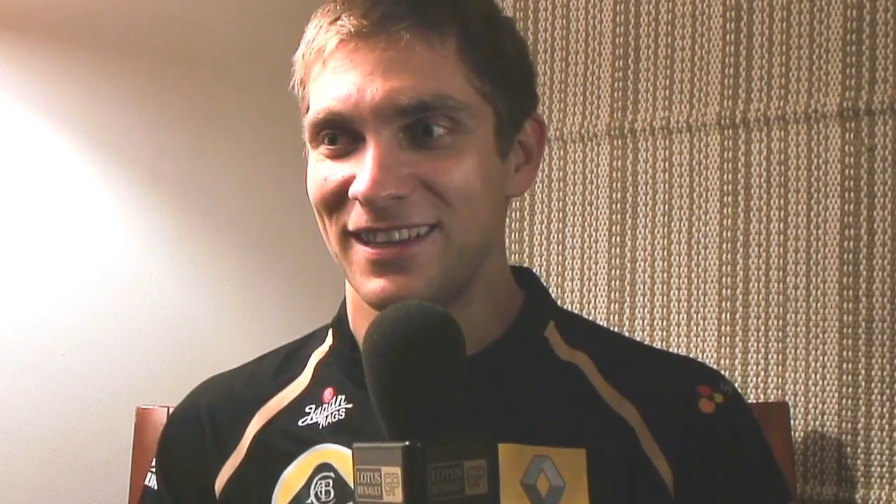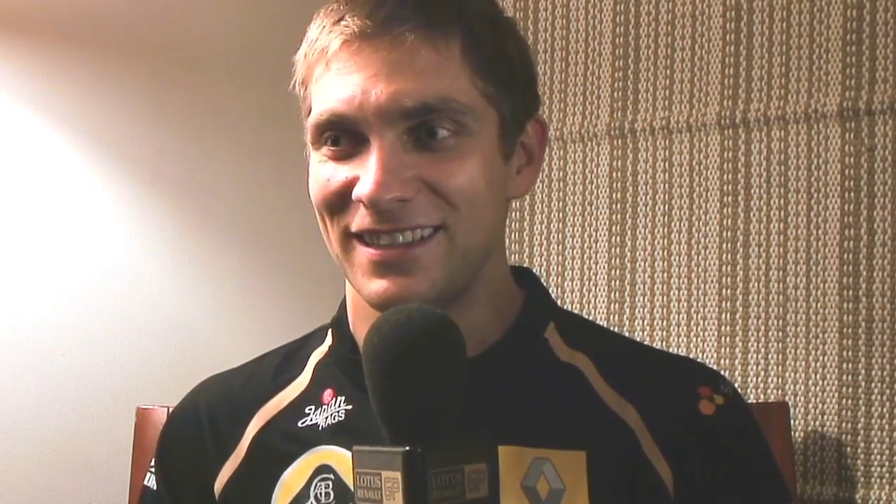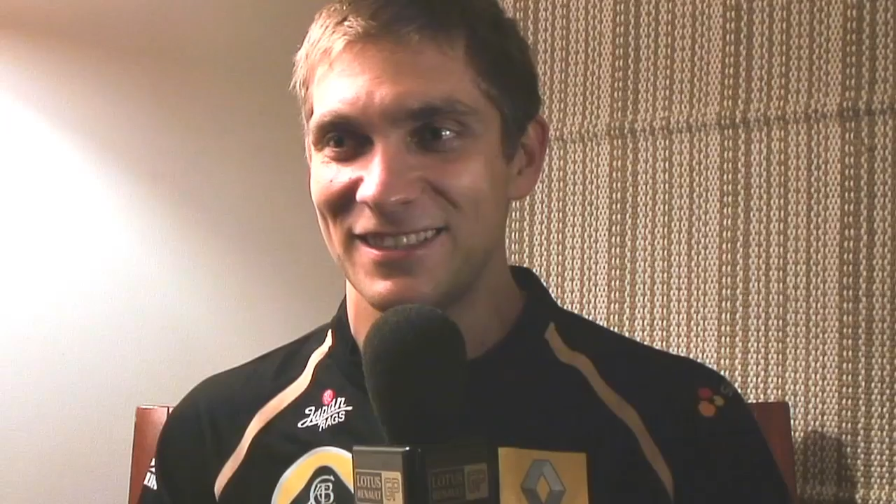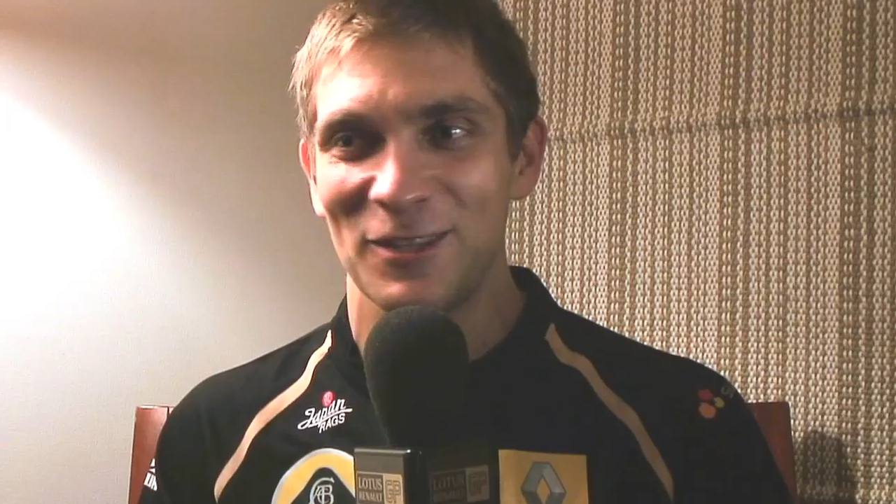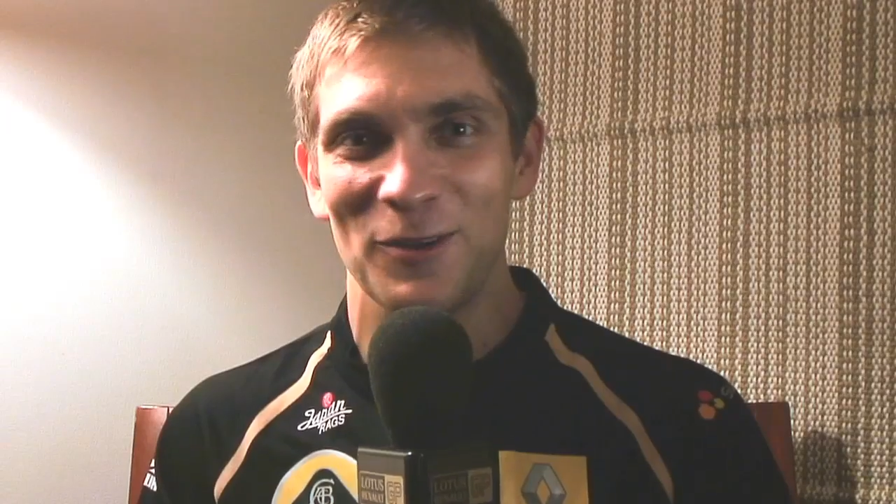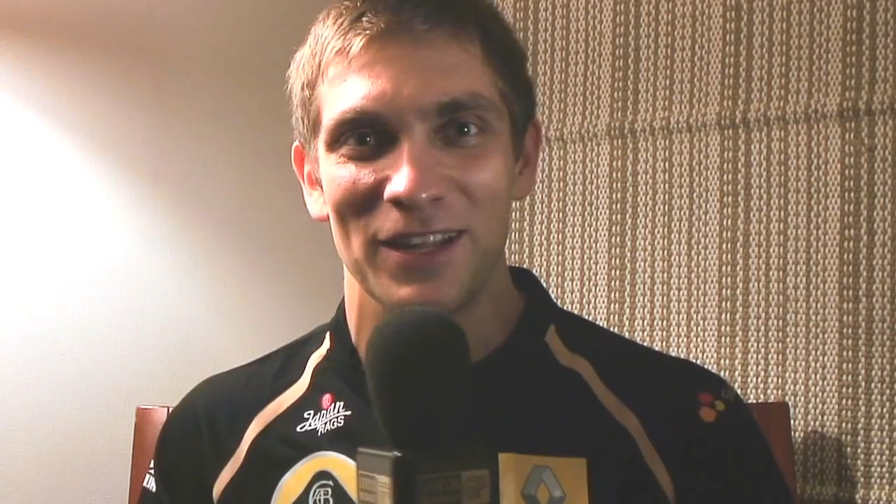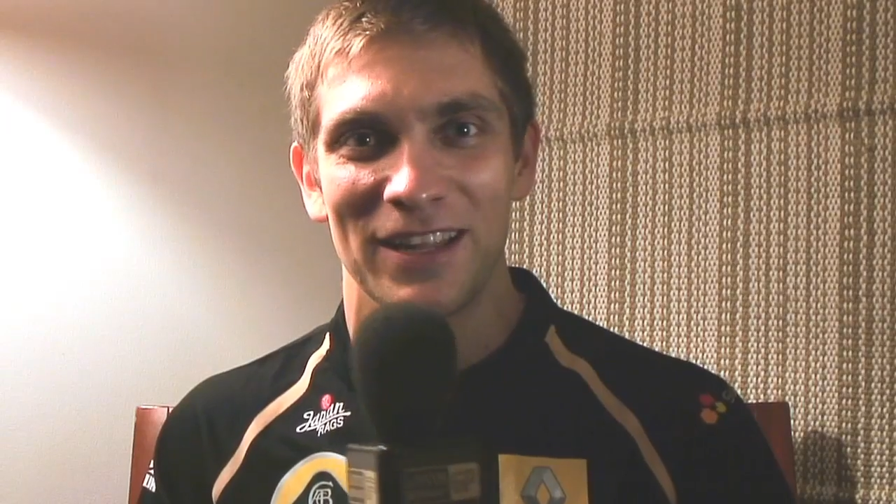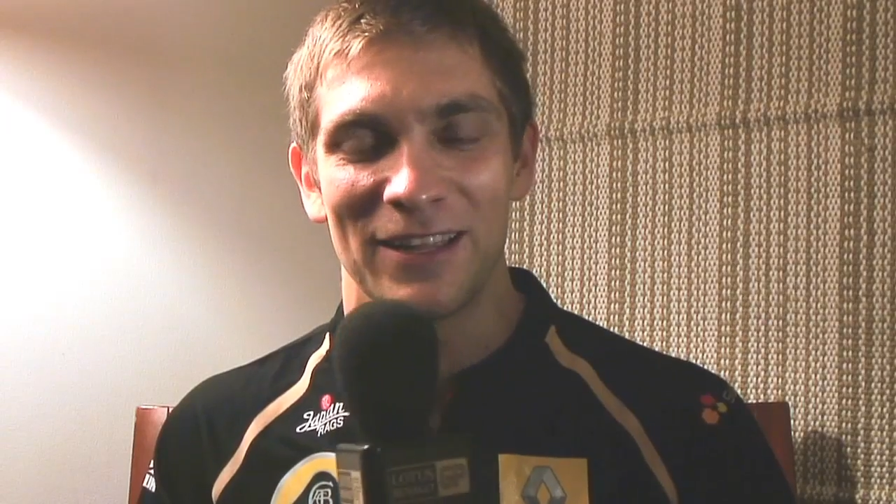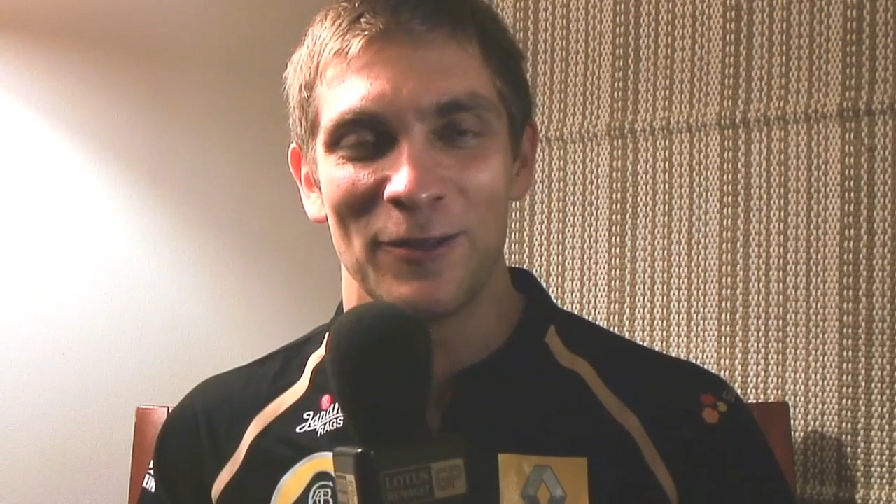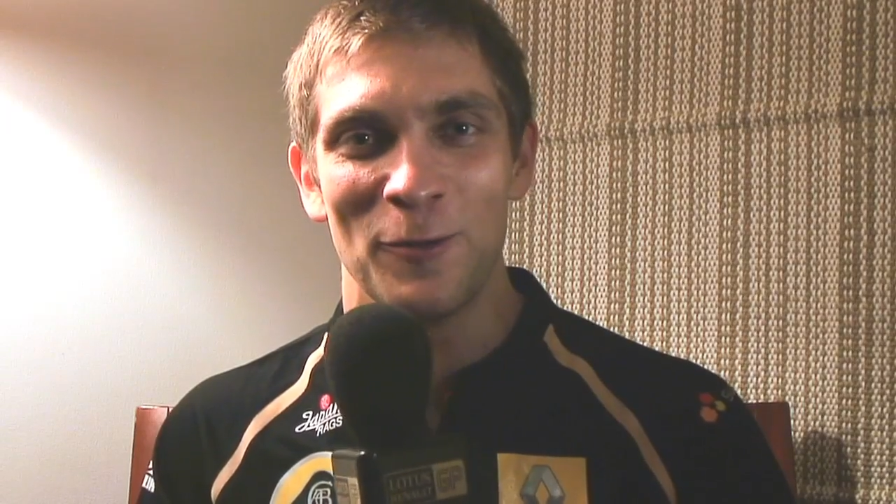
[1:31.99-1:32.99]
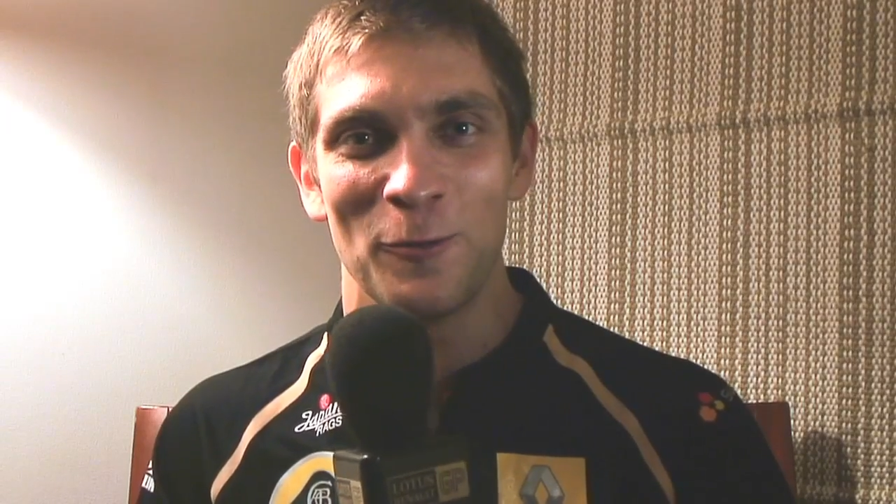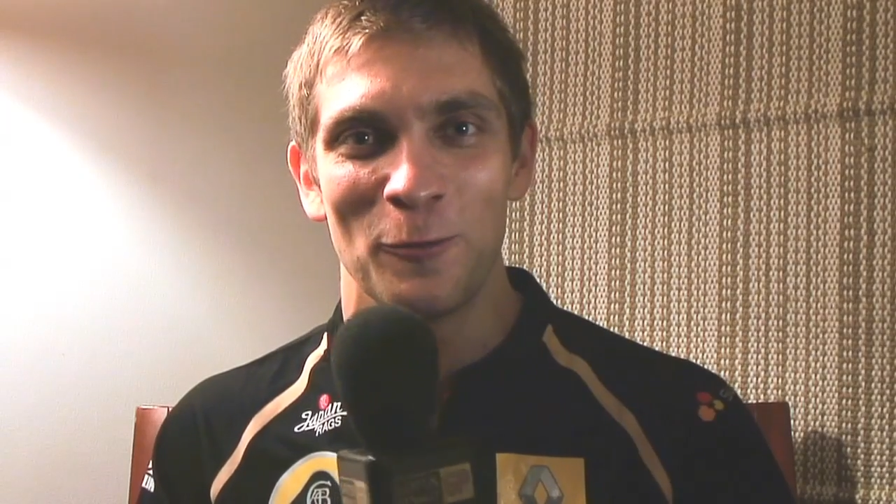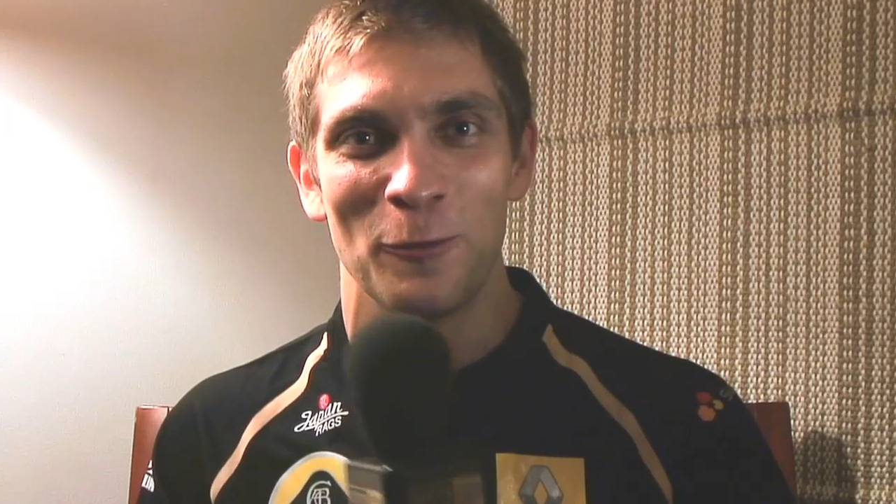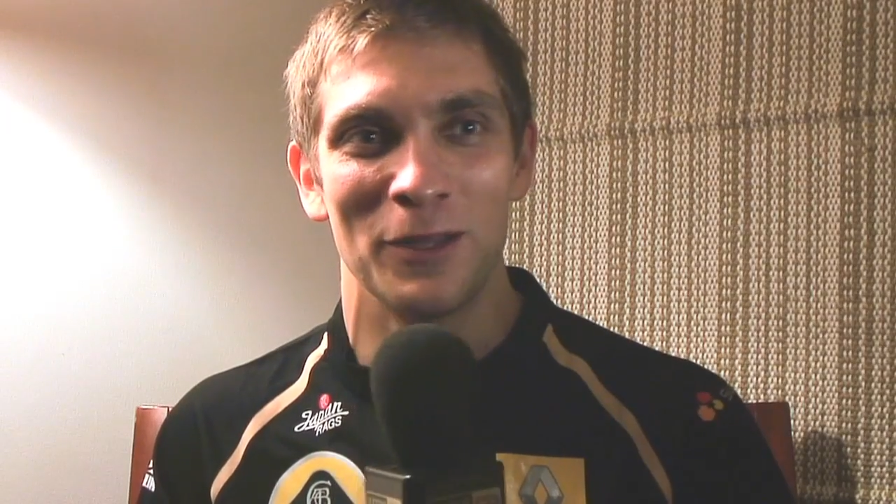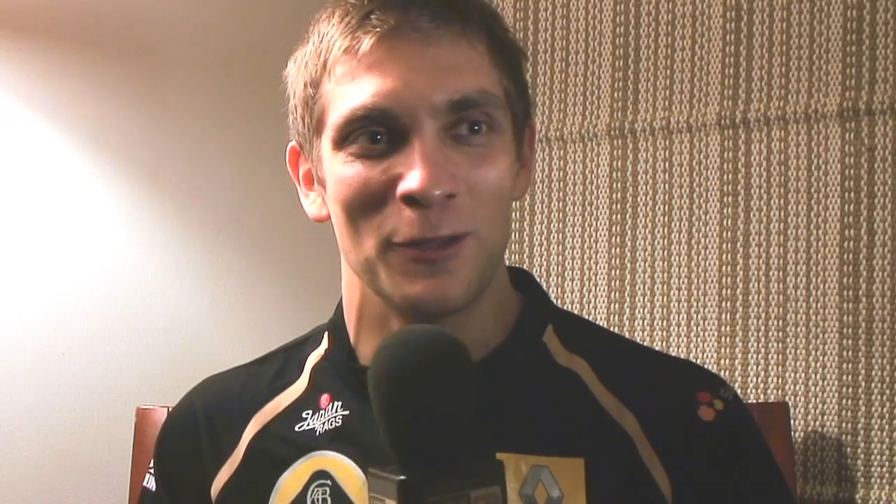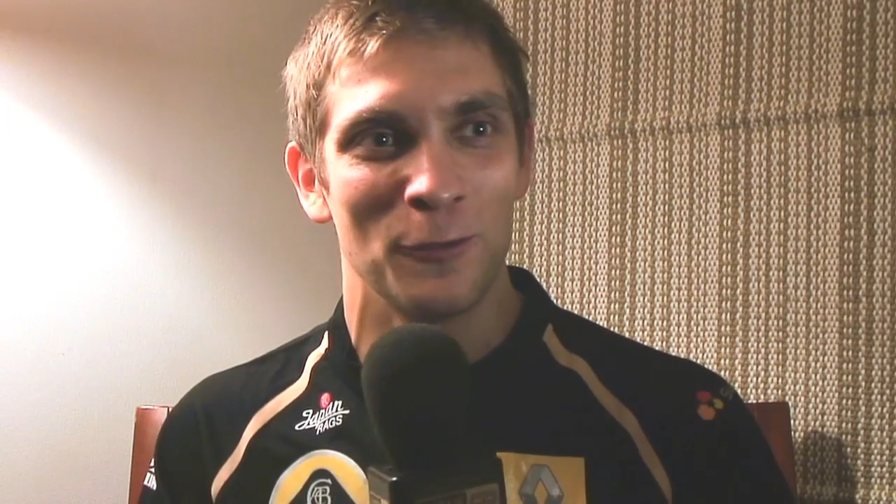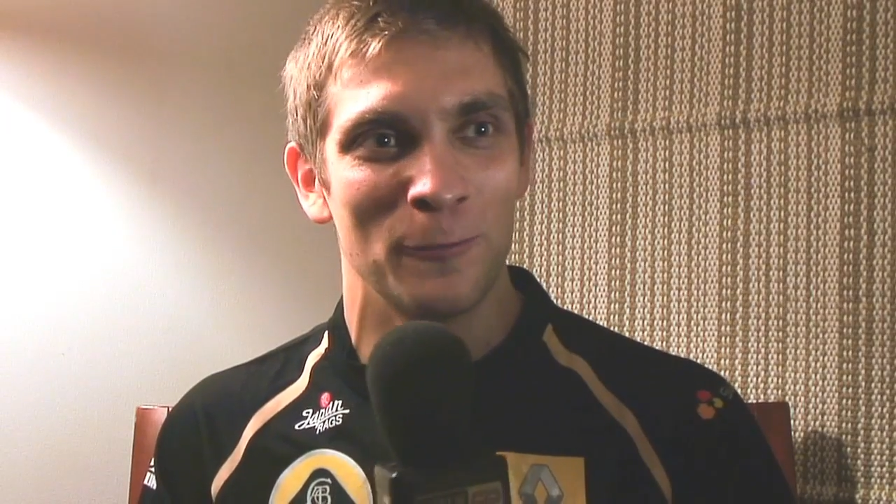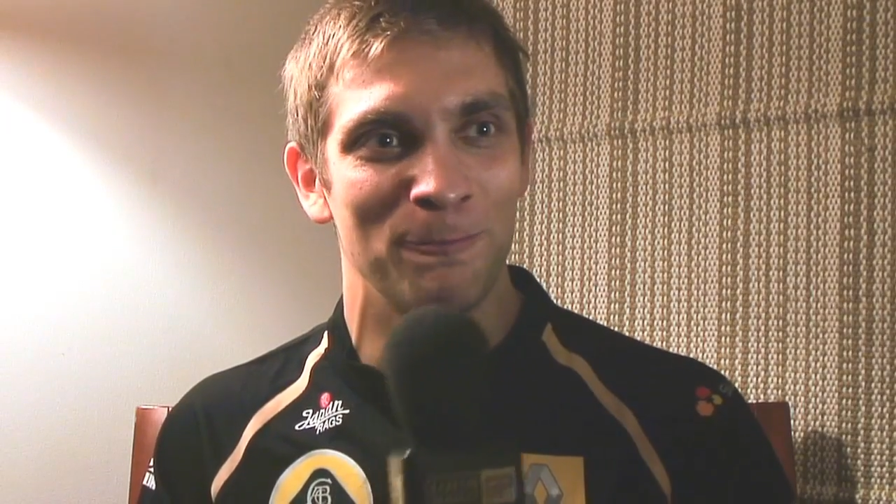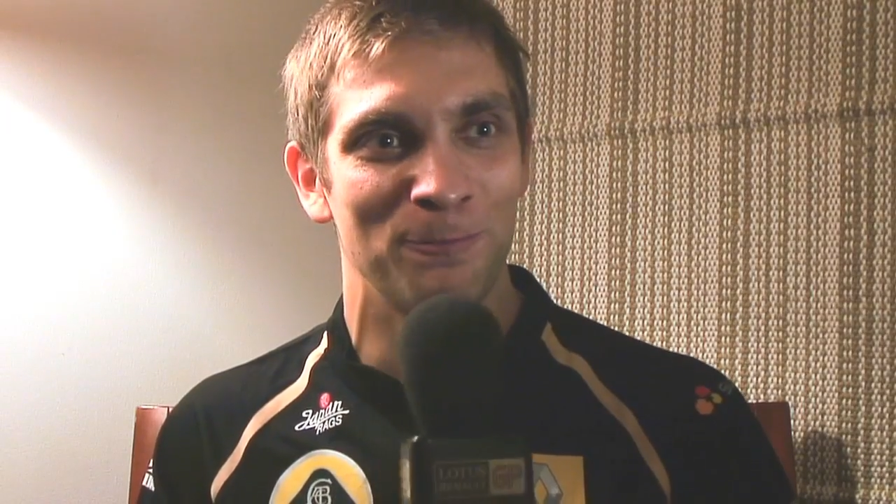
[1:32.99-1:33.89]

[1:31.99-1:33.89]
story. You know, when you